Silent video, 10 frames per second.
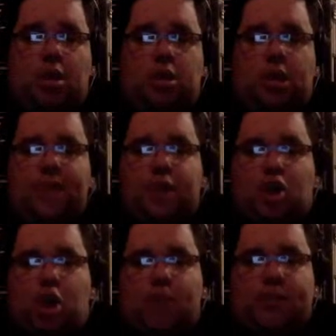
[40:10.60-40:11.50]
leave
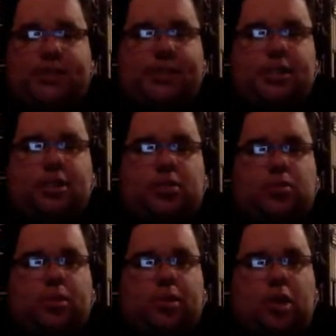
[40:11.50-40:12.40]
your comments in the
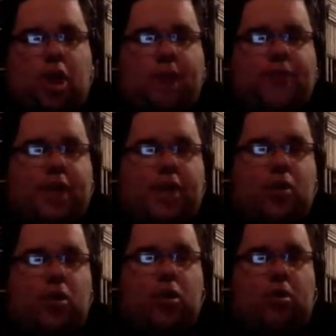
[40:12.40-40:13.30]
in the live
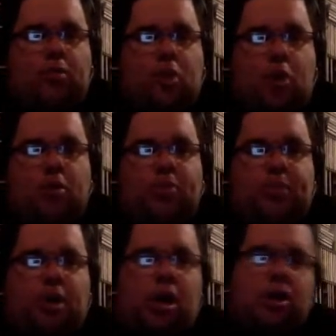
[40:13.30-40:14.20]
chat or comments
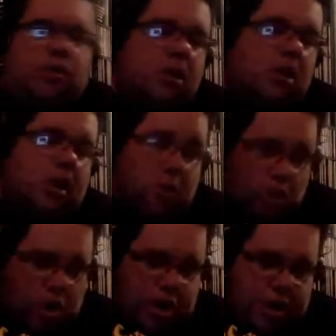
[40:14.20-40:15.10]
below.
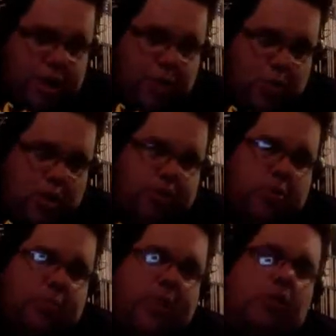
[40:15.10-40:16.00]
Who do you
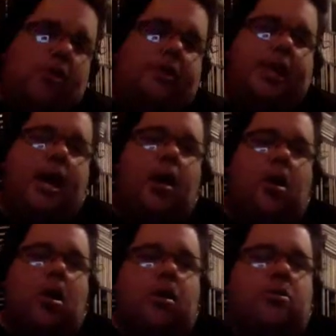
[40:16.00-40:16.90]
want to be on the
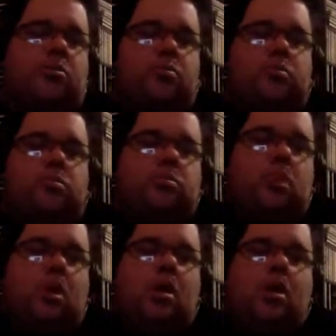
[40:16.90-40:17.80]
download
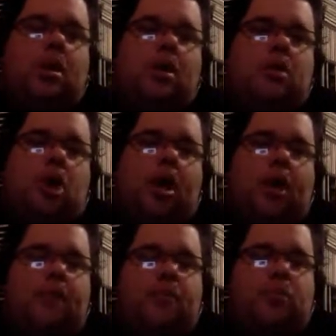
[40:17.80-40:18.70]

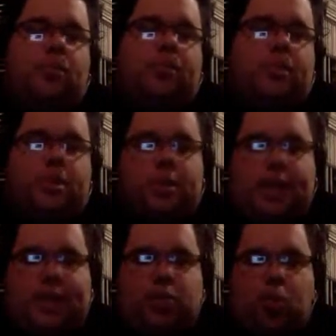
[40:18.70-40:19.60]
lineup
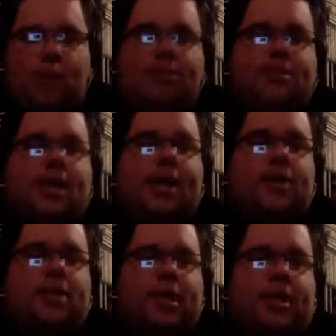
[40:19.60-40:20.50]
next
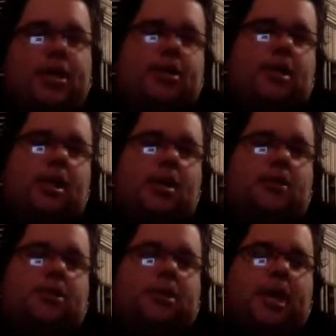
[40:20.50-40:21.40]
Wednesday that gets
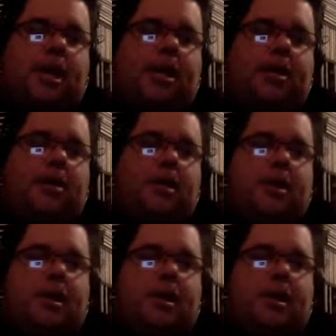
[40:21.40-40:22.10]
announced and